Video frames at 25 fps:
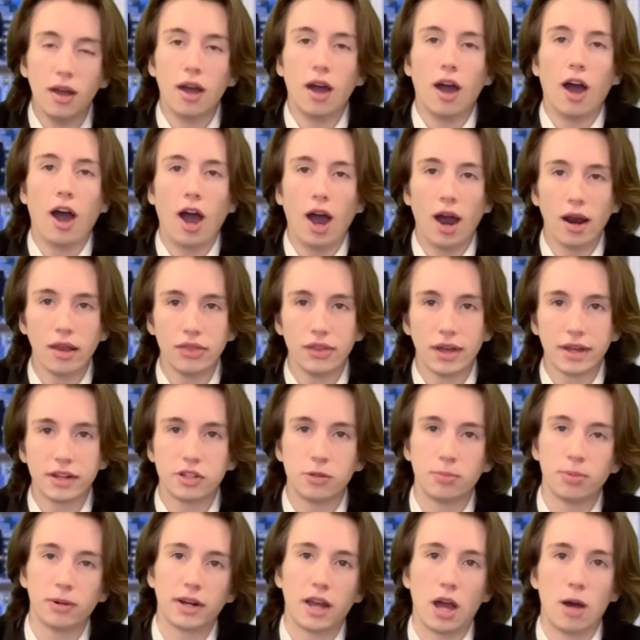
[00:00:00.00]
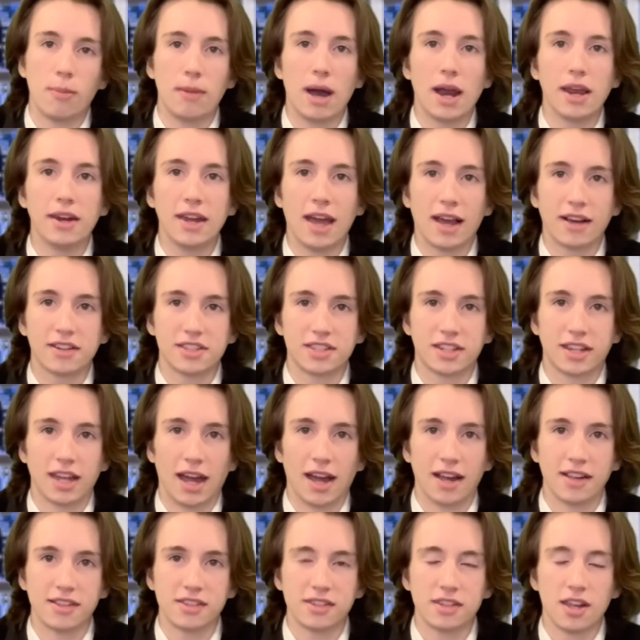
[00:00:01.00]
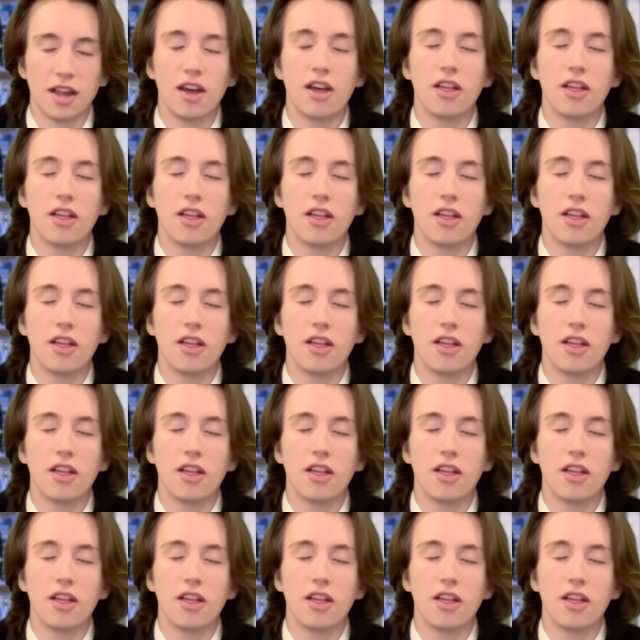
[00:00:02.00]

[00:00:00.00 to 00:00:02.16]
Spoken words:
I'd like to bring out my next guest,